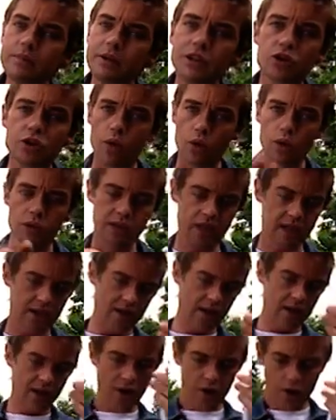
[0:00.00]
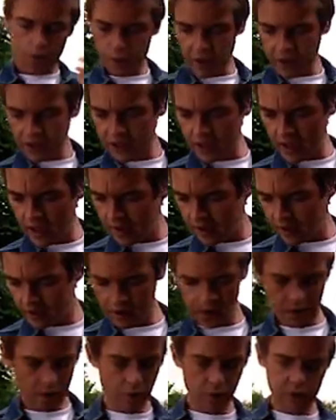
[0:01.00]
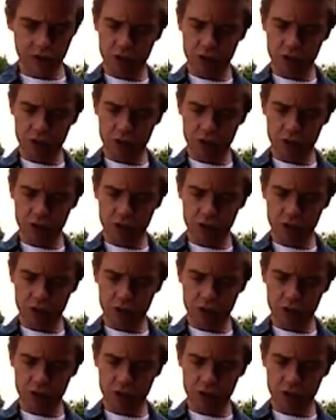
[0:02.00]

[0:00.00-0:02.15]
be sorted with, uh, with